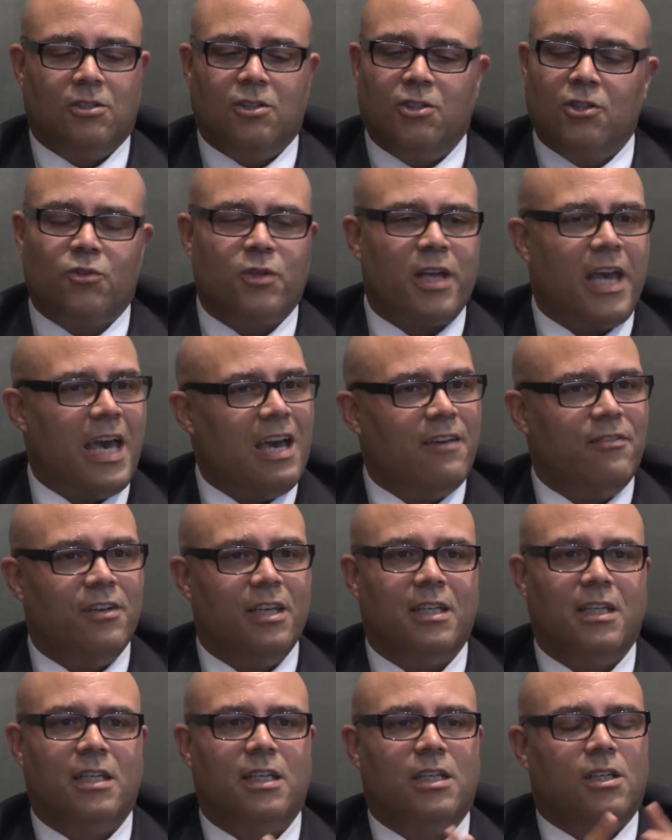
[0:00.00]
You don't have
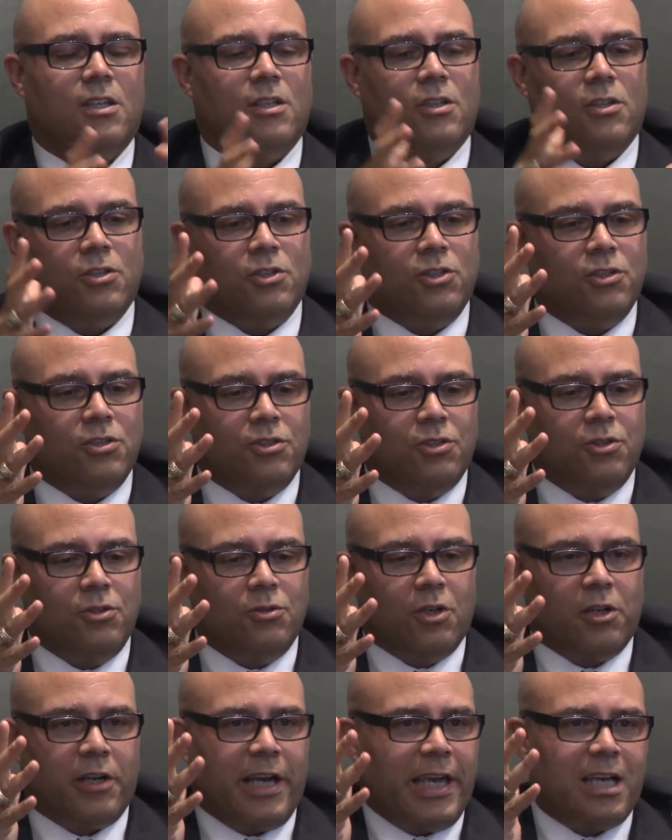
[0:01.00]
it,
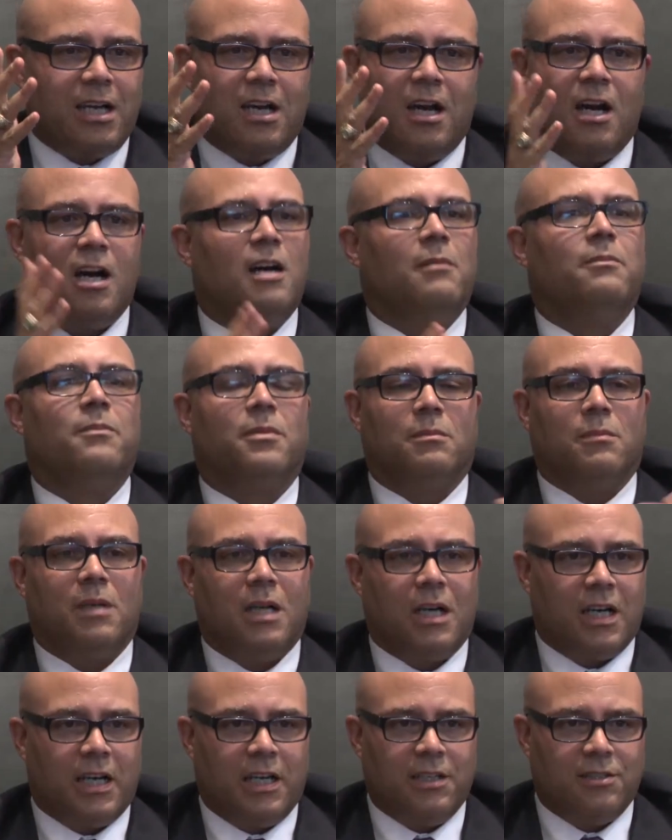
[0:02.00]
you are a
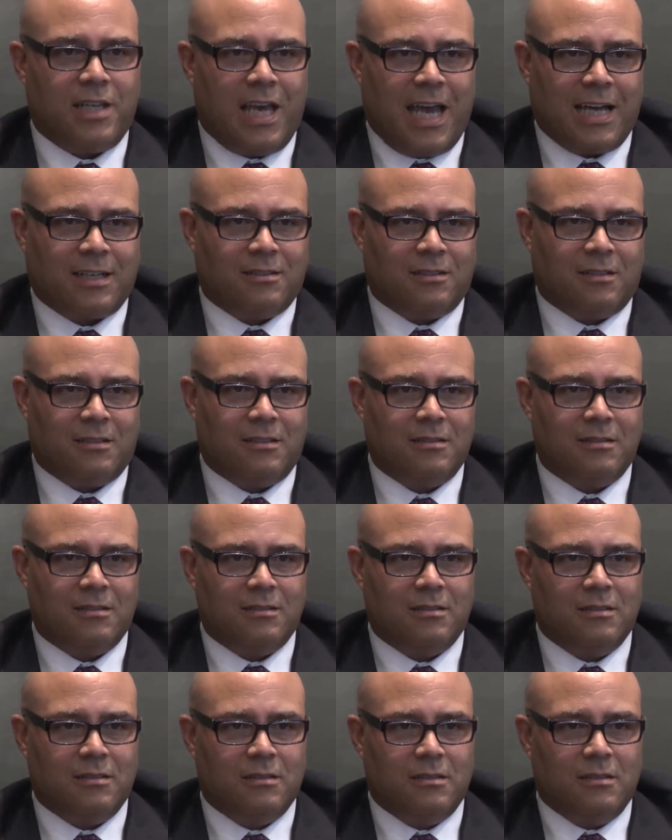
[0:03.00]
compromised actor.
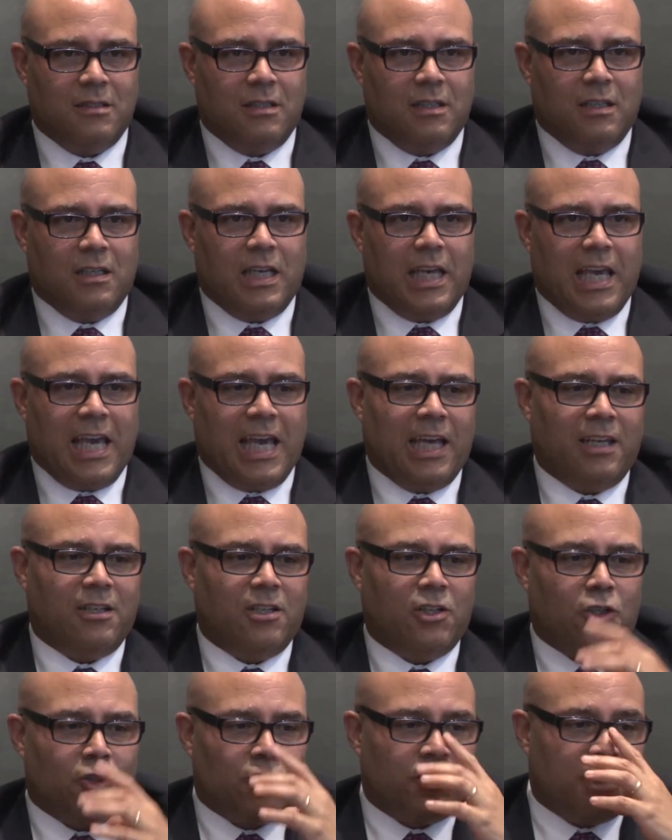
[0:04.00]

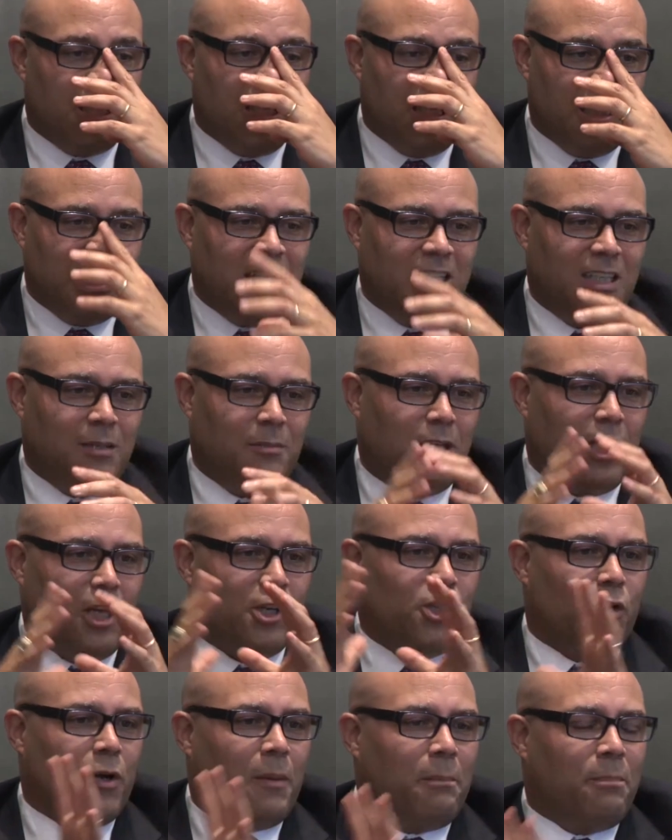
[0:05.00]
And your team
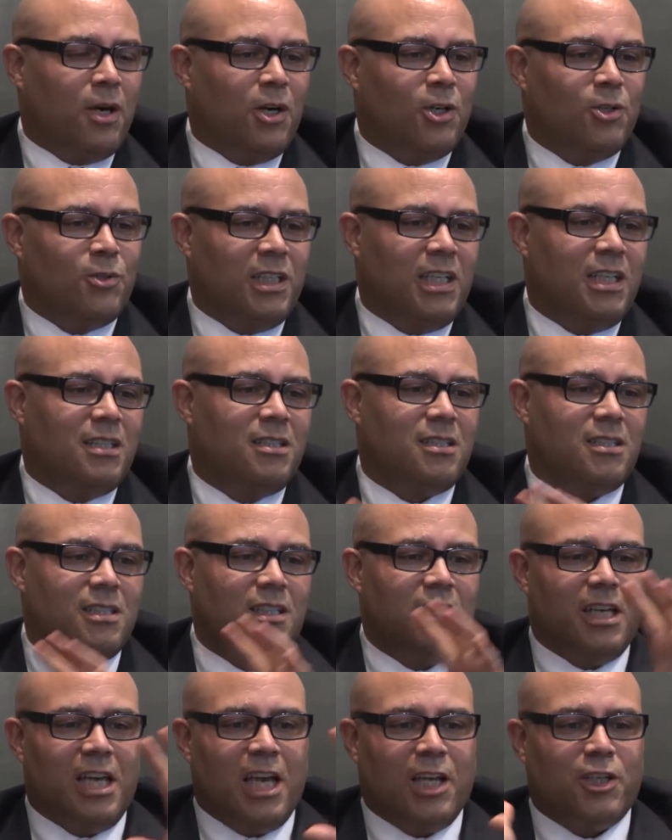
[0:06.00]
and your opponents
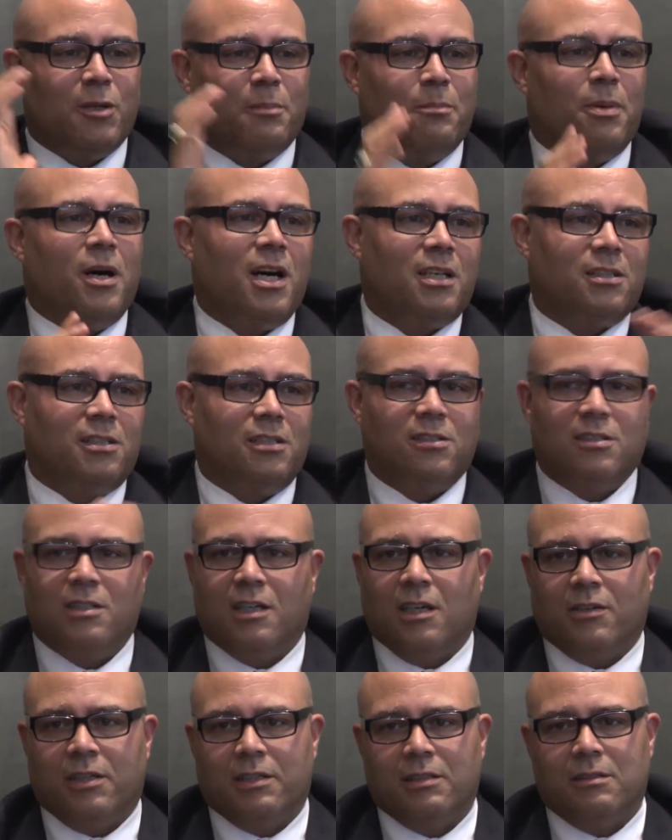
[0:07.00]
and your bosses
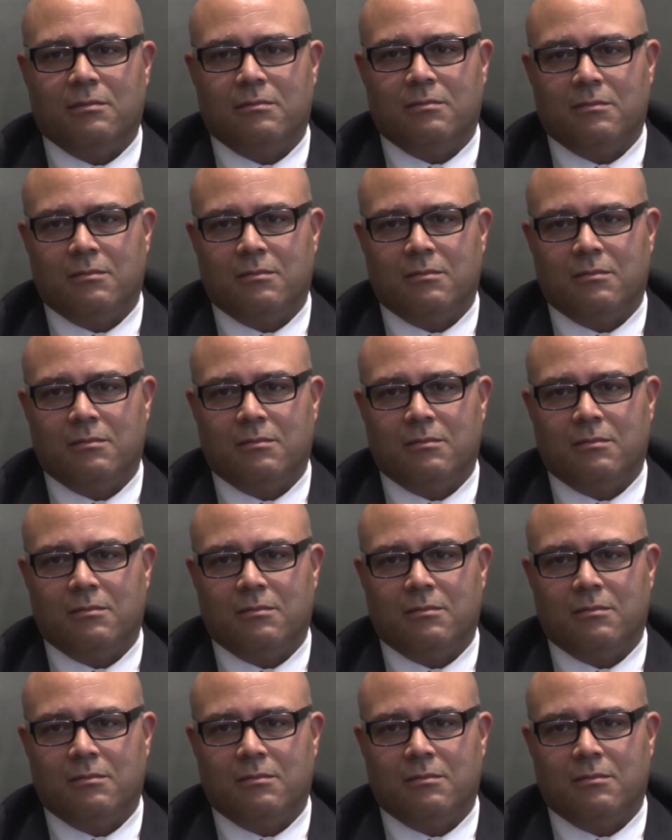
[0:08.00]
know.